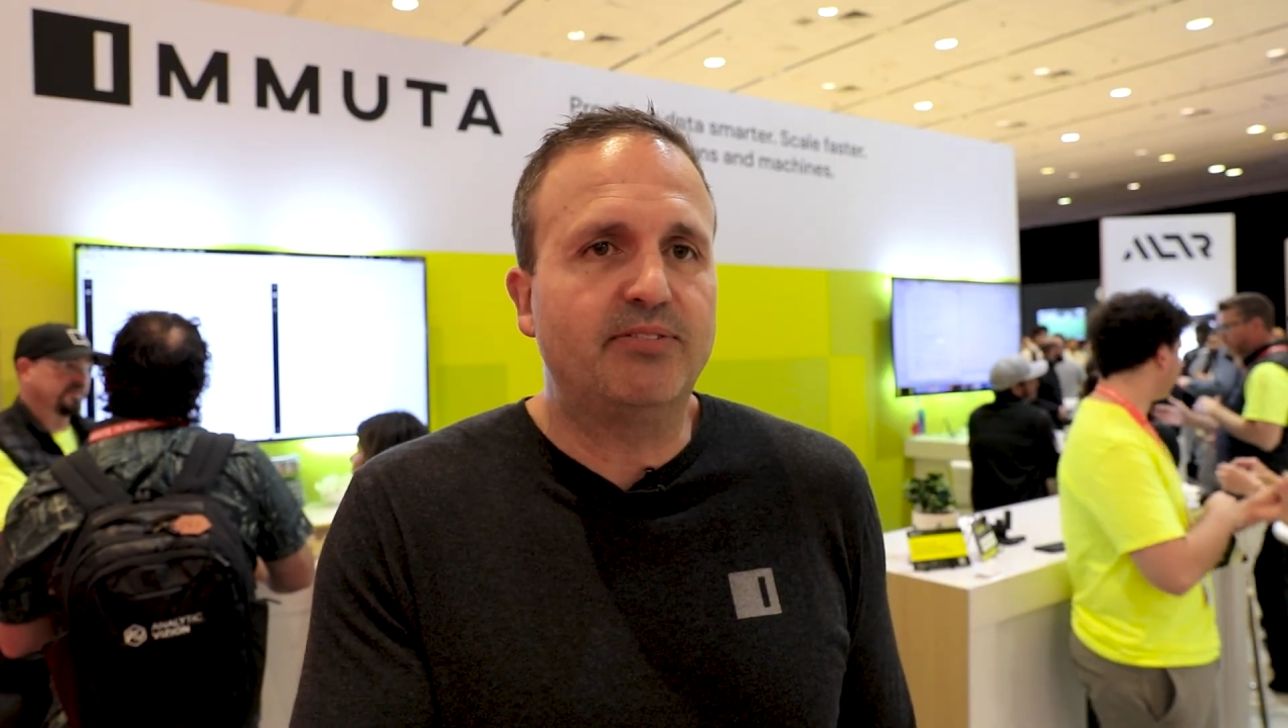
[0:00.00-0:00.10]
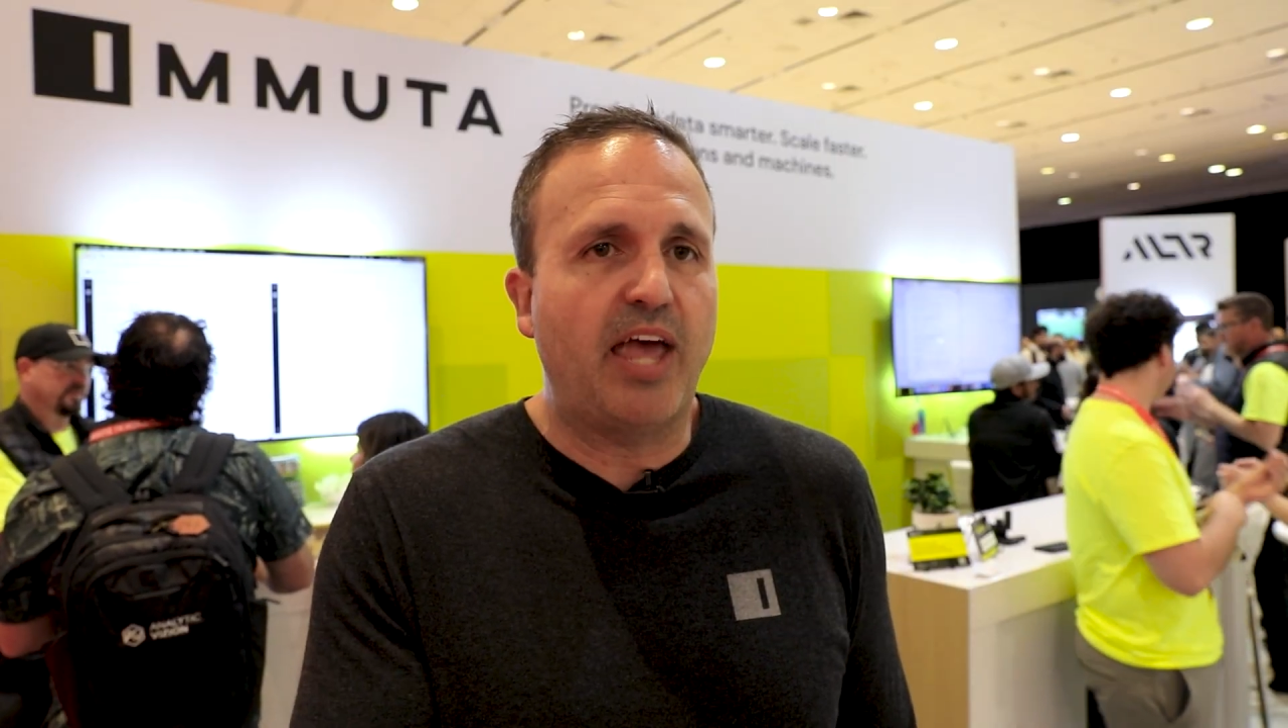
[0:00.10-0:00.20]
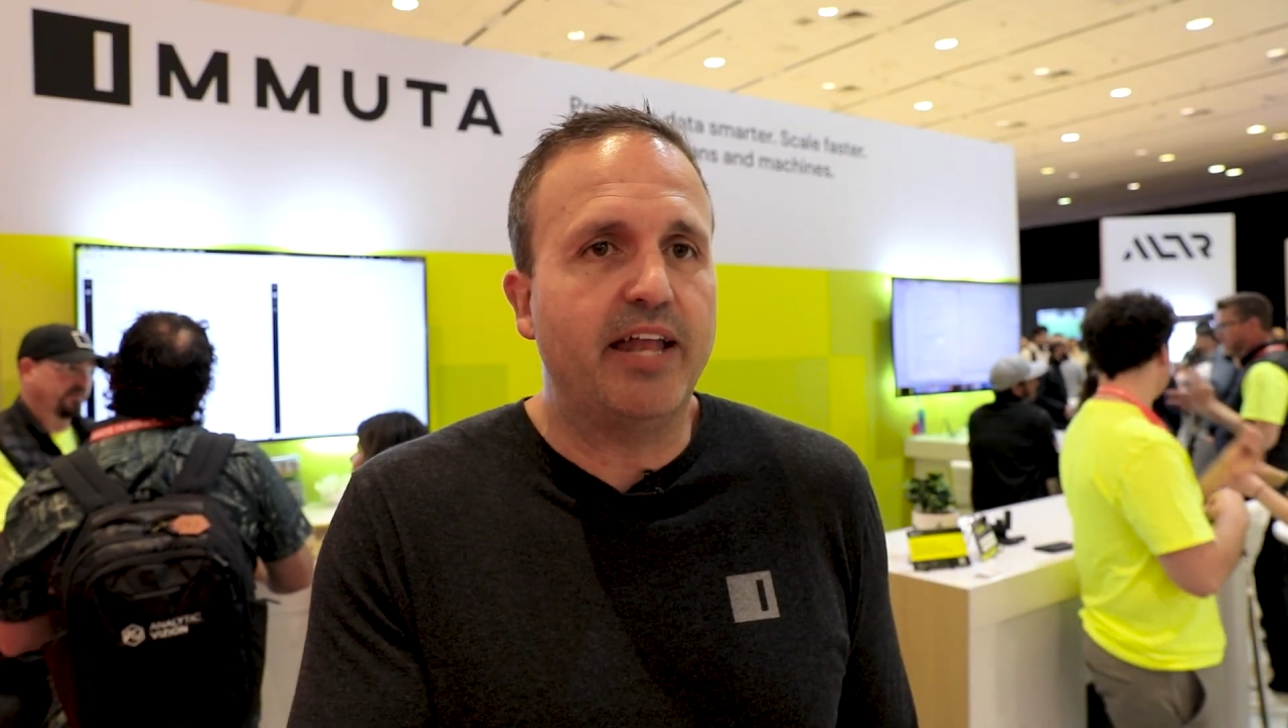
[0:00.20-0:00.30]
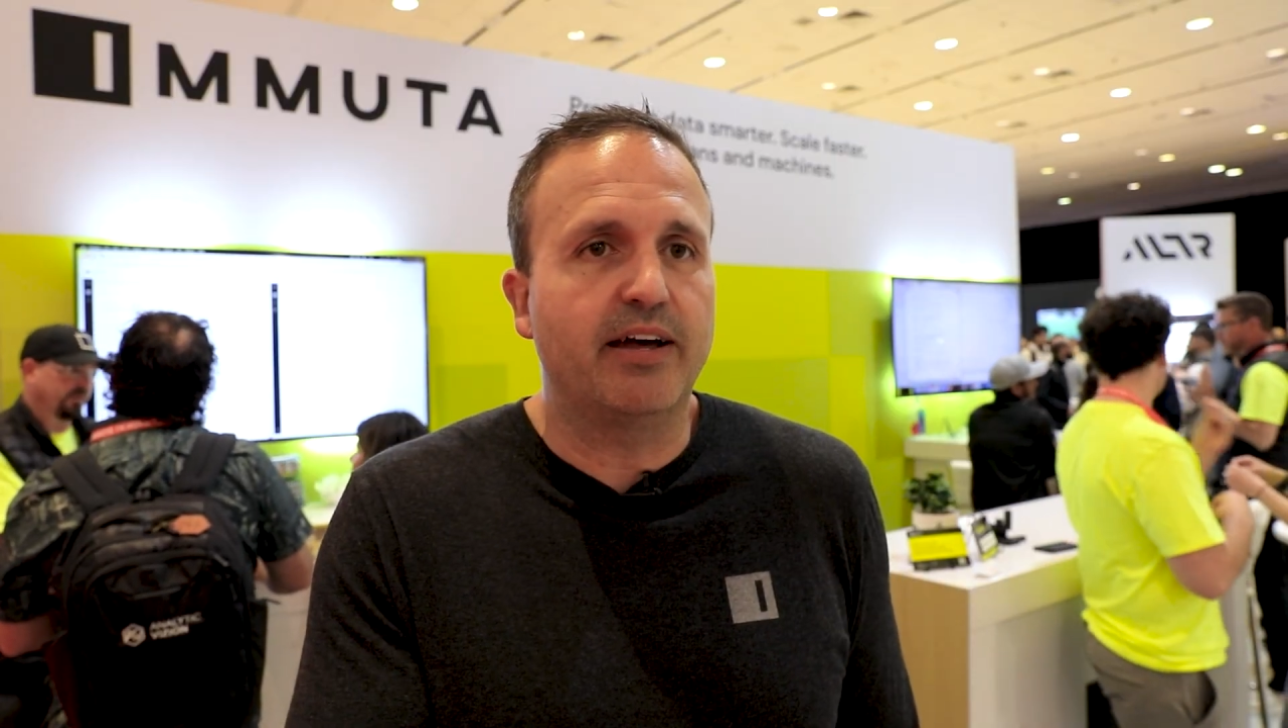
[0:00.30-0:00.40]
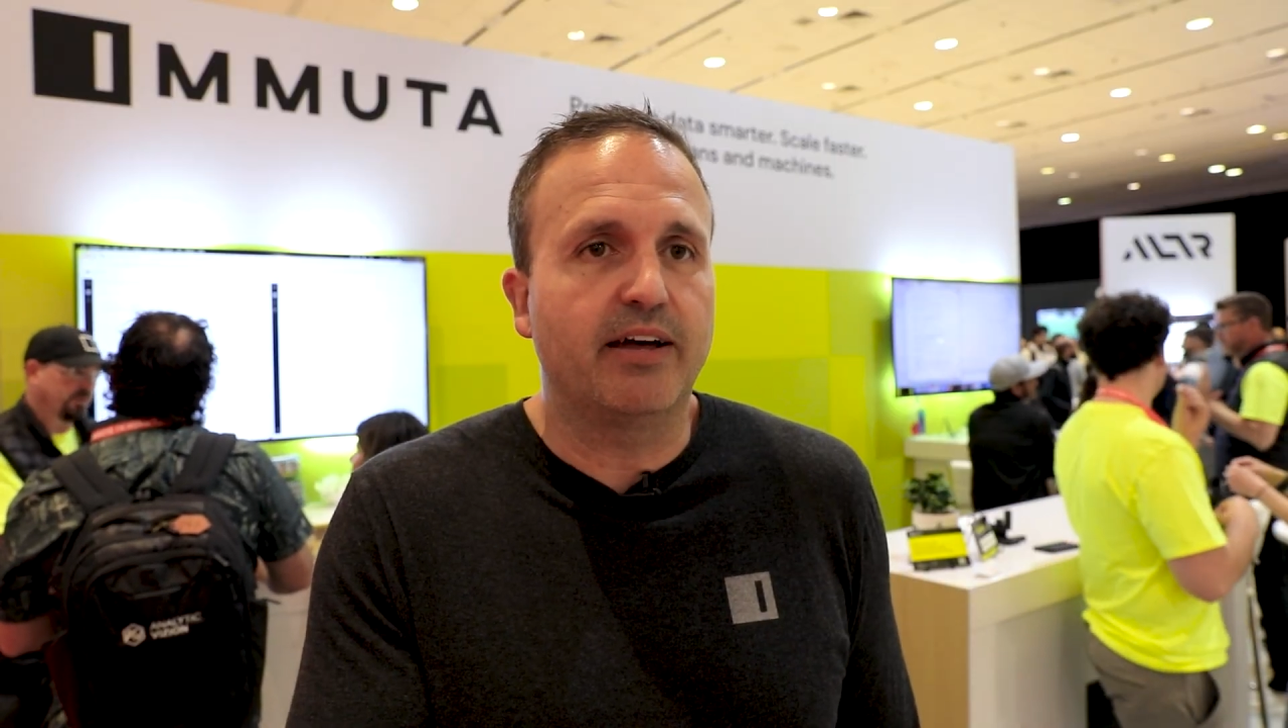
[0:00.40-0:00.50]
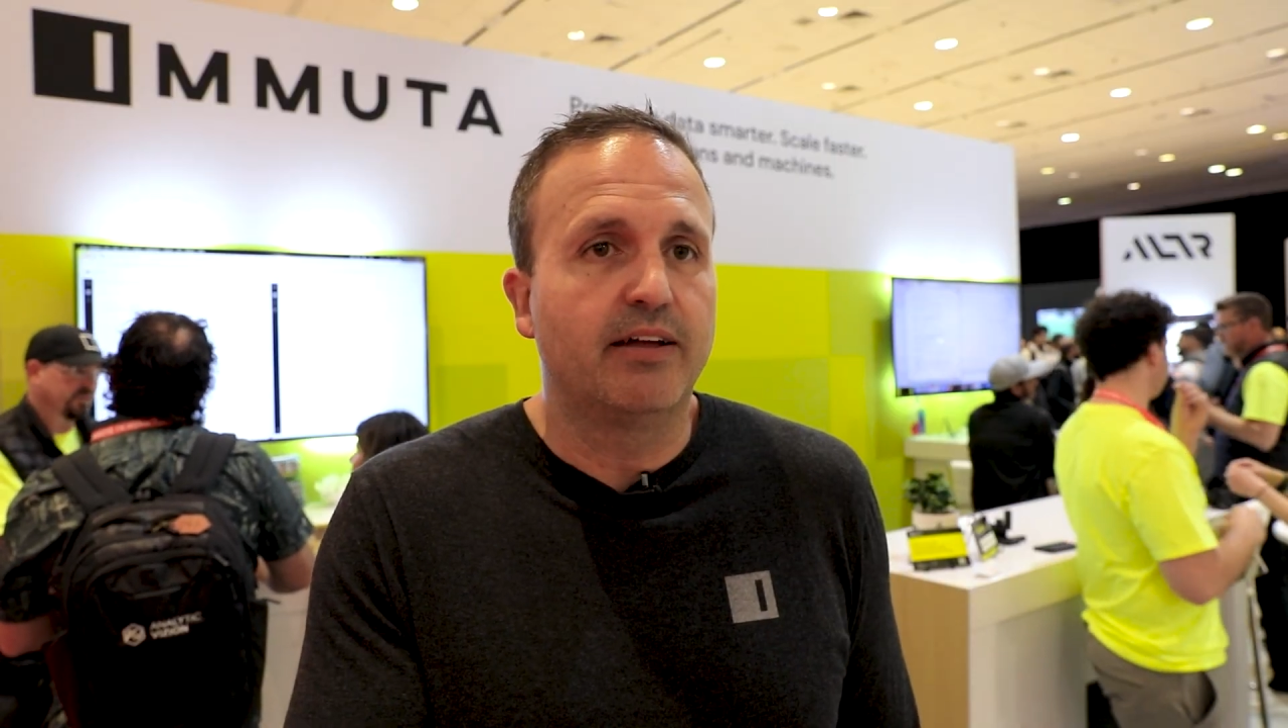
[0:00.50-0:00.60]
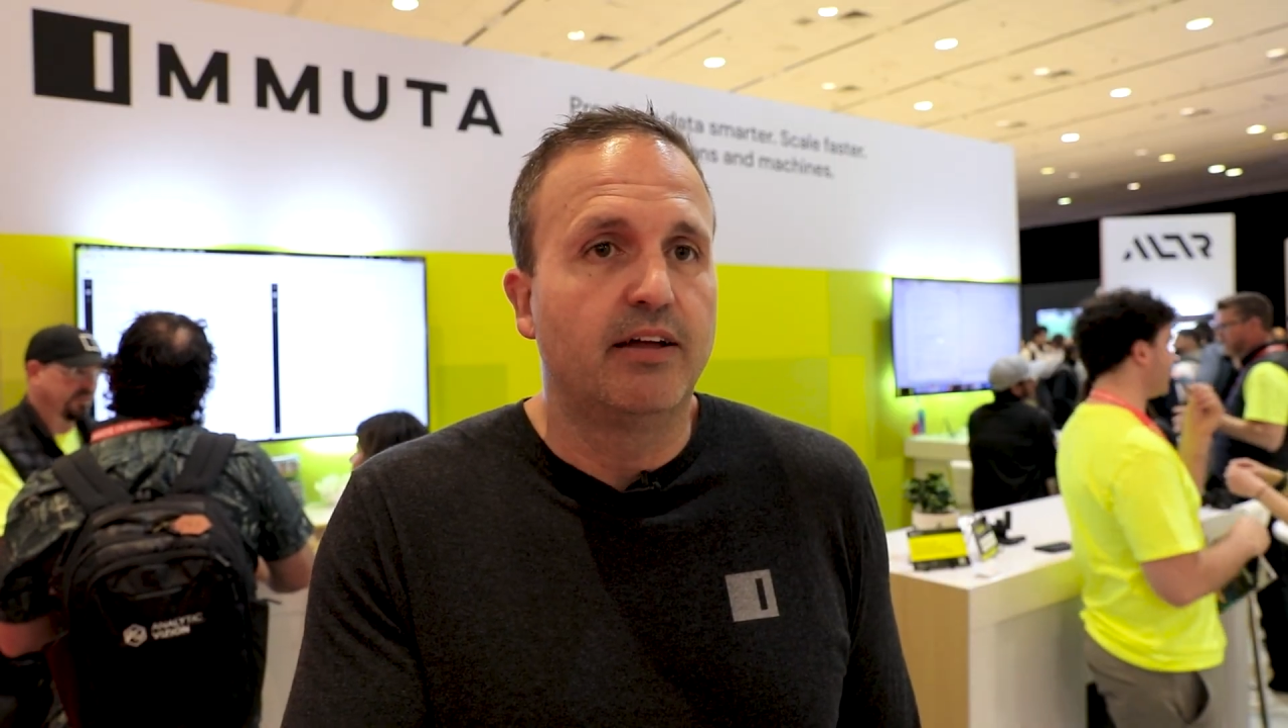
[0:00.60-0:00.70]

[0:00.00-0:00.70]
data,